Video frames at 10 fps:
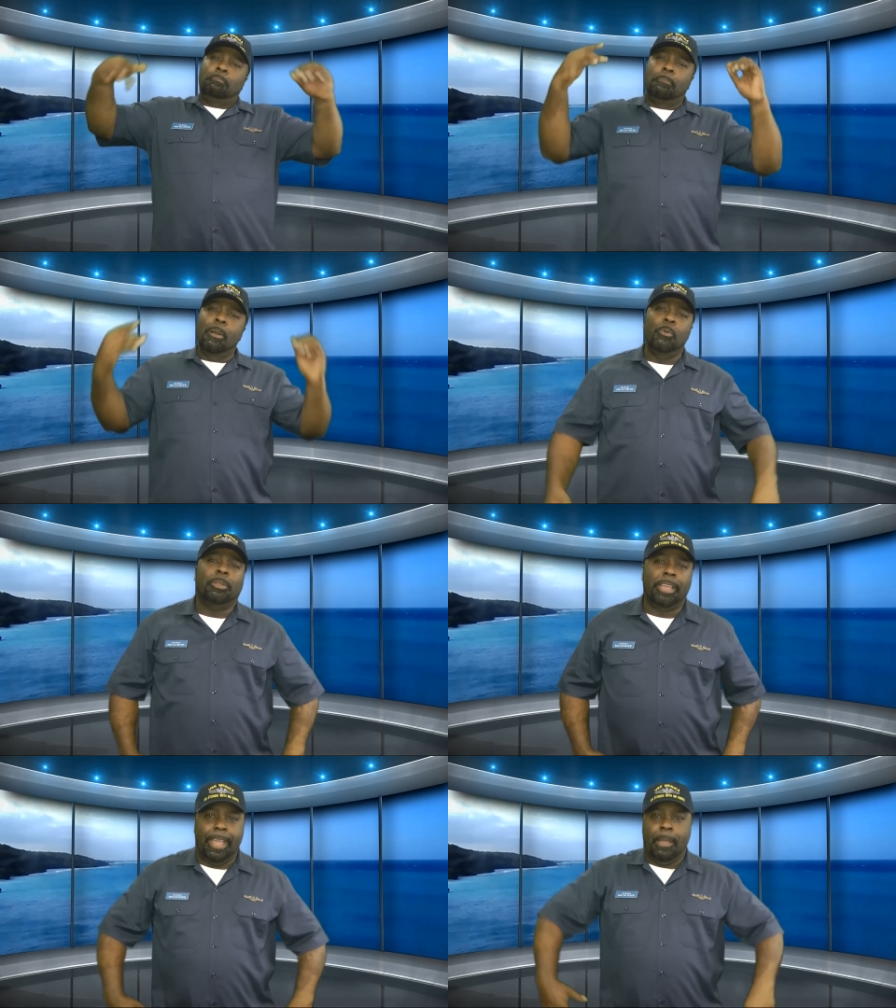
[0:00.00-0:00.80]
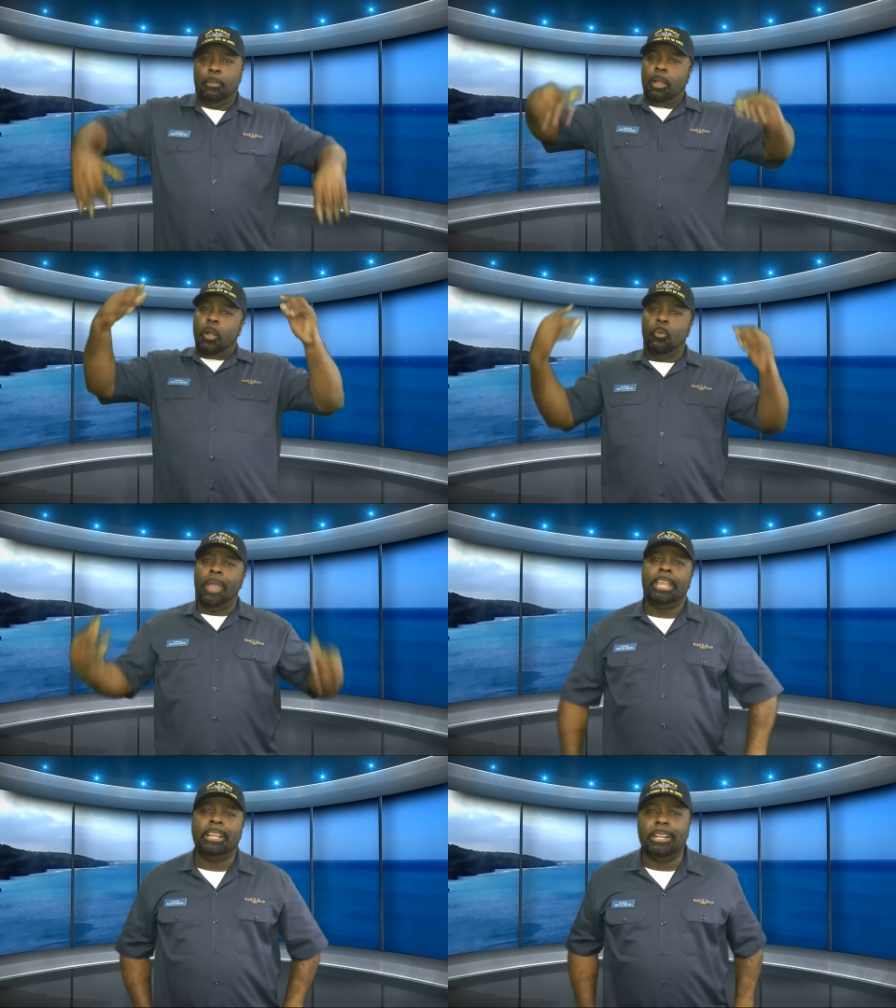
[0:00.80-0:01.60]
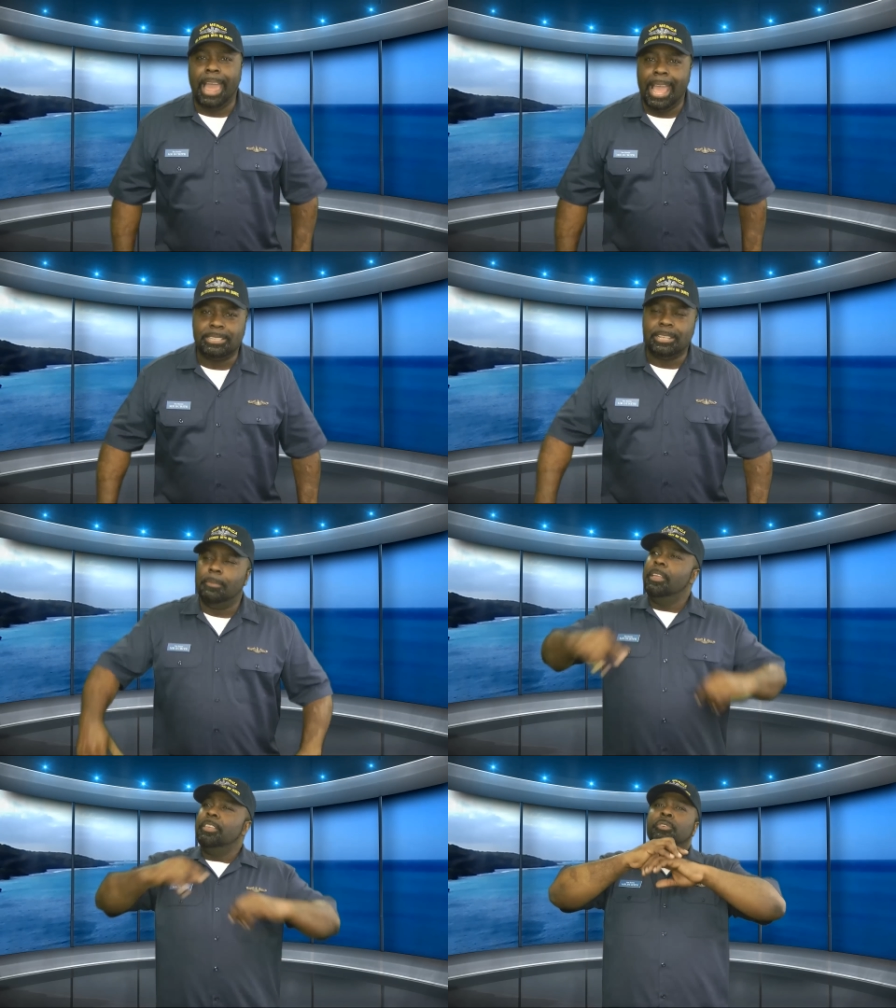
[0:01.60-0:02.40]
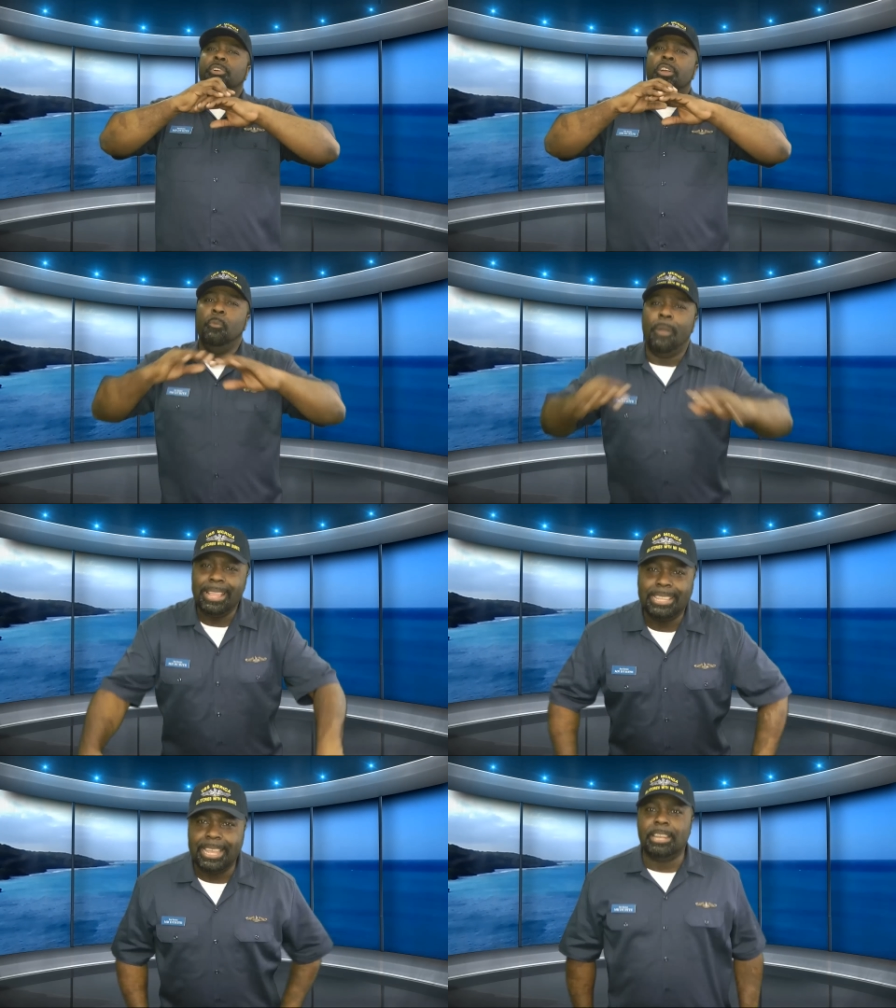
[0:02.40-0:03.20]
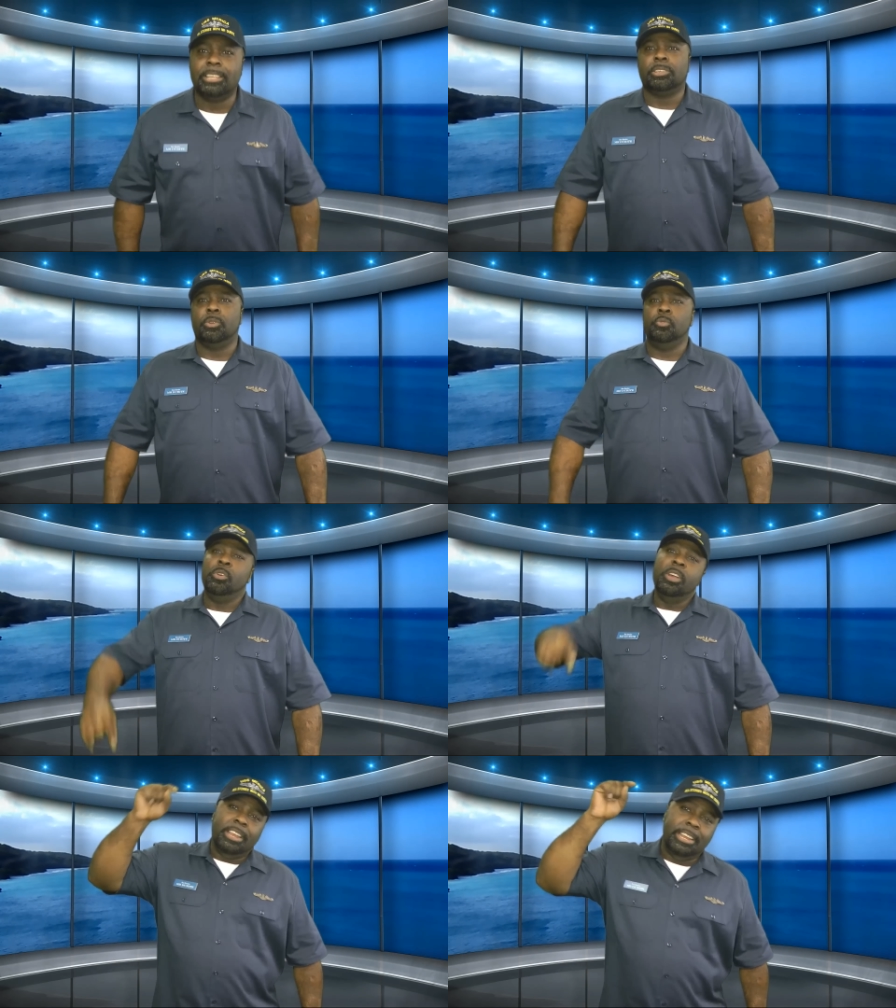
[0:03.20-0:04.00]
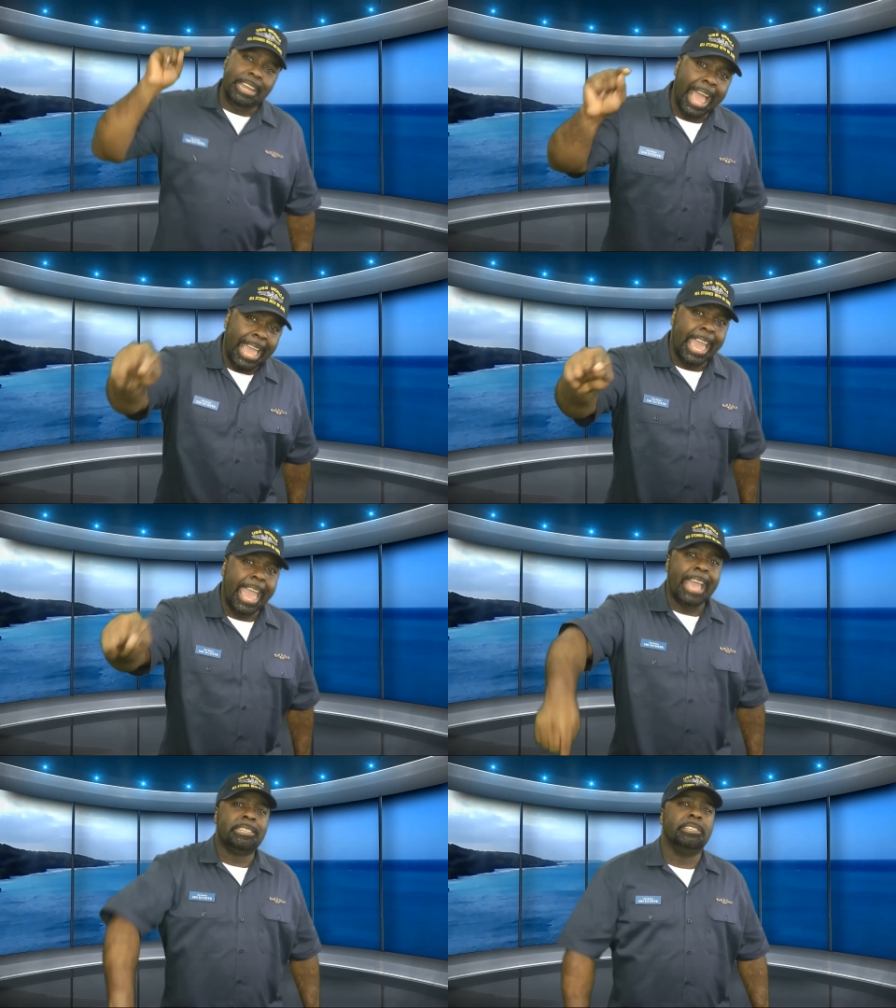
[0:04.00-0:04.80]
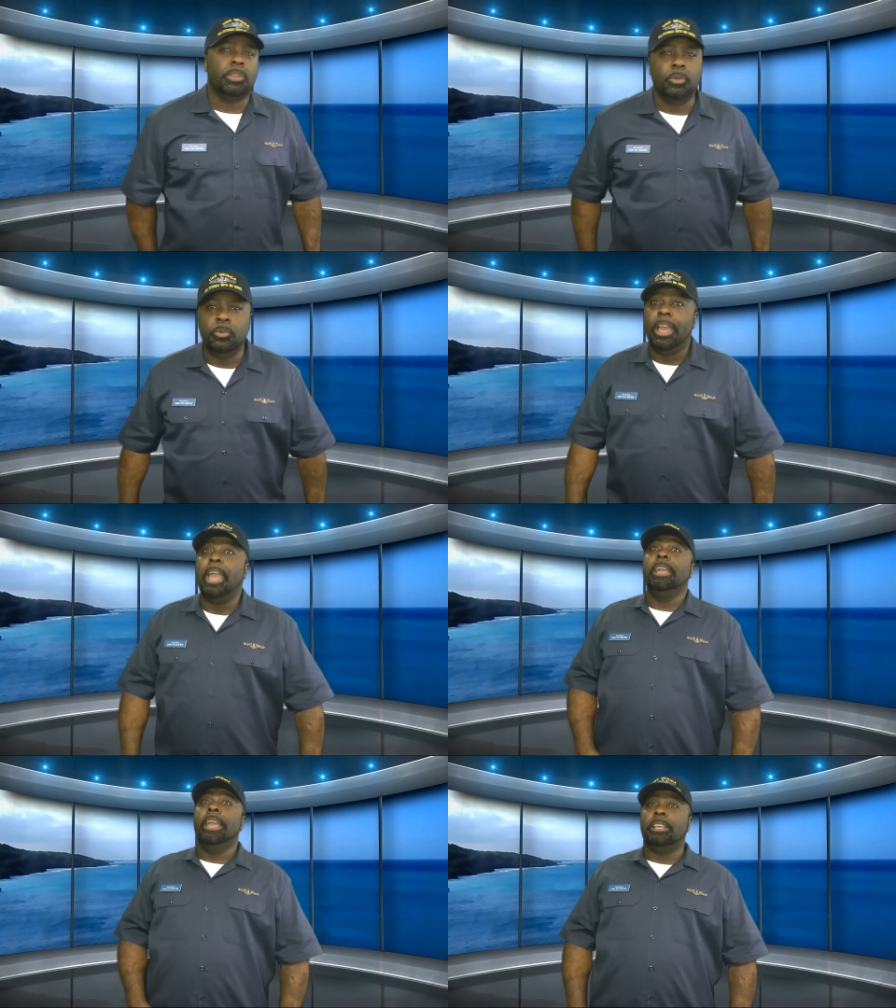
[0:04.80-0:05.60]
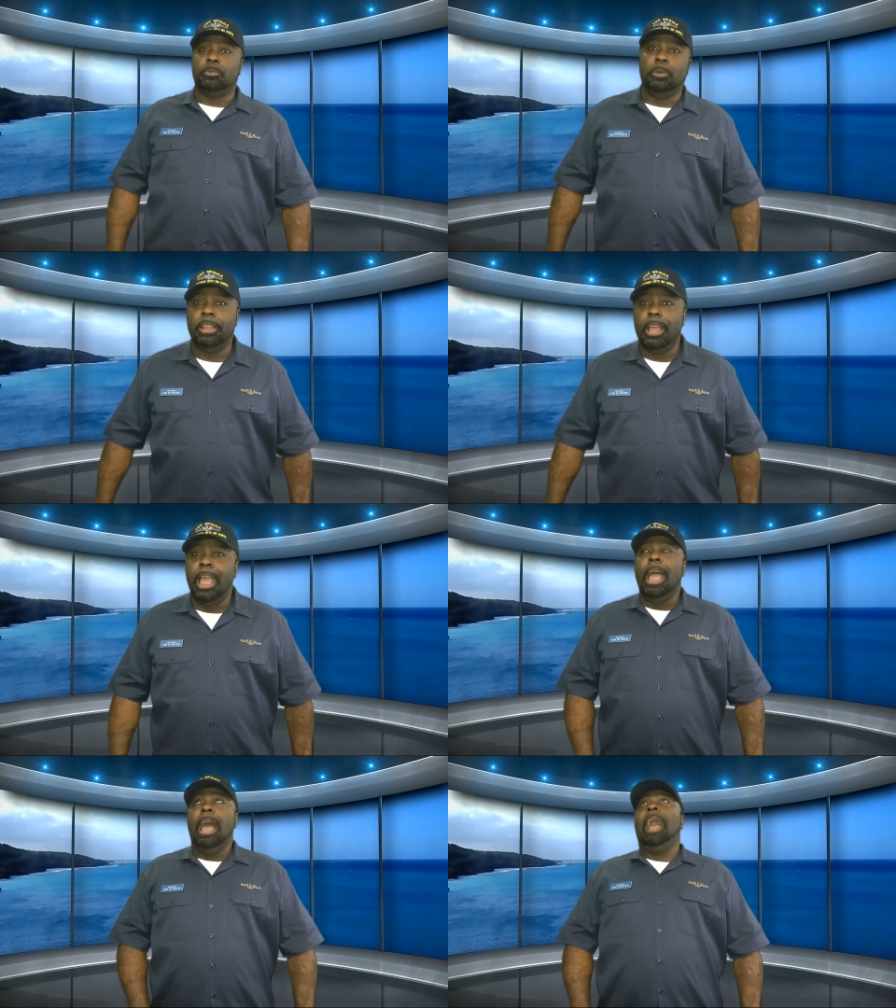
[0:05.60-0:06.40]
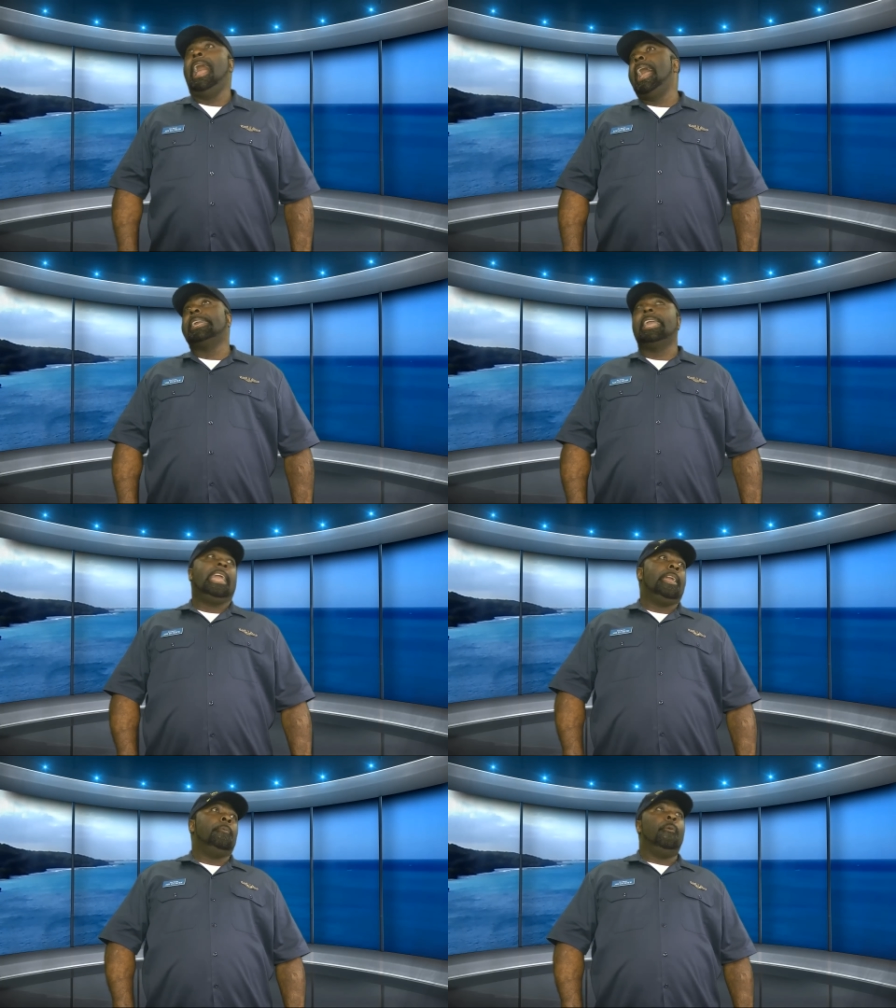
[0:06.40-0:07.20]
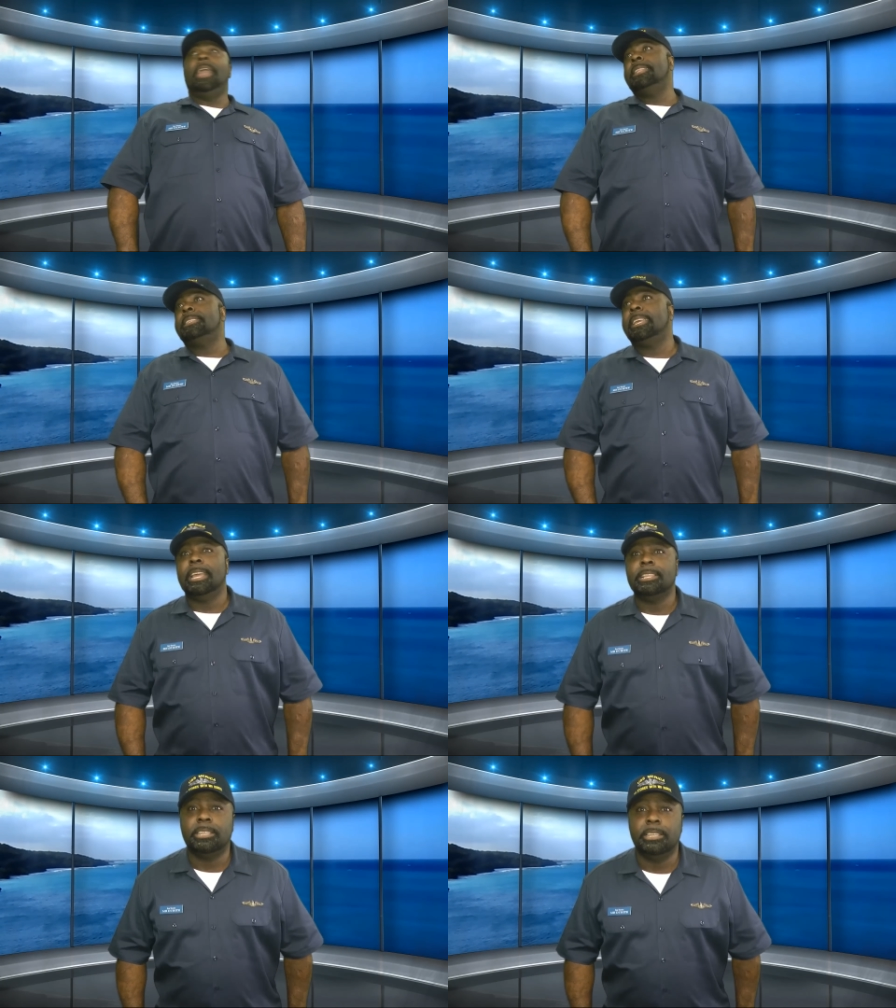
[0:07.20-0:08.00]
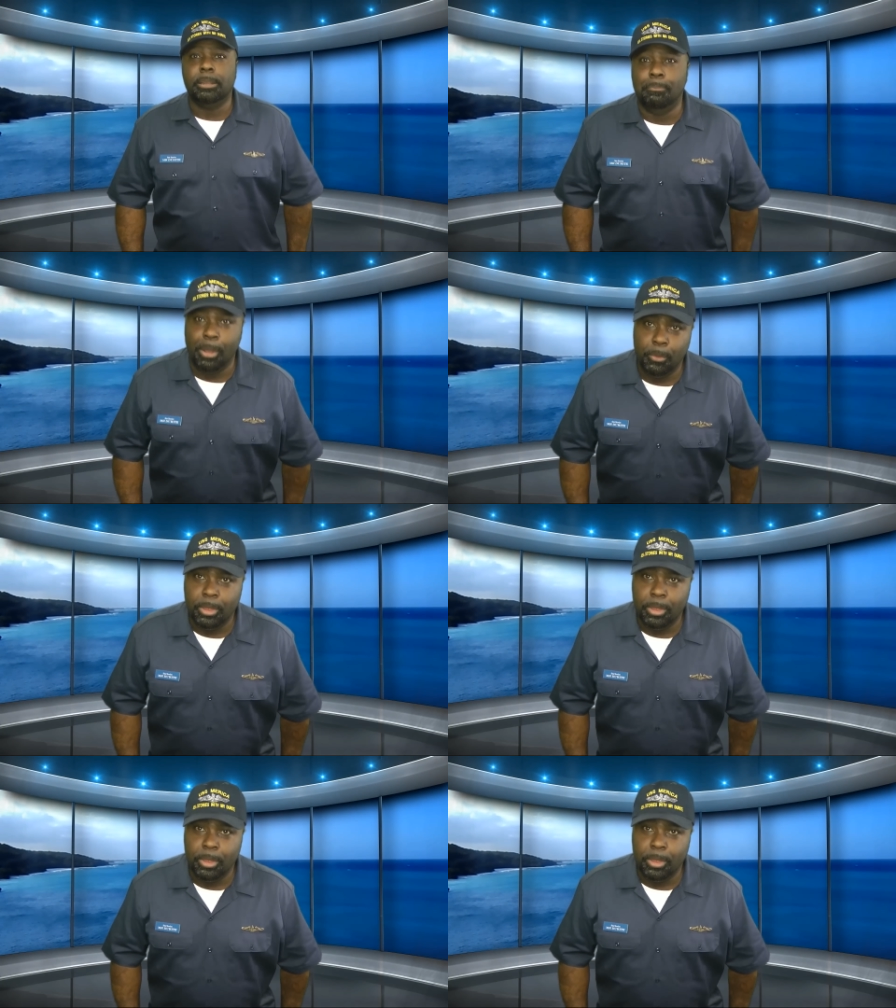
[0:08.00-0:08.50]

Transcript: Boot camp or waiting class up. You couldn't wait to get in school. Now your ass in school, and guess what? I can't wait to get to the boat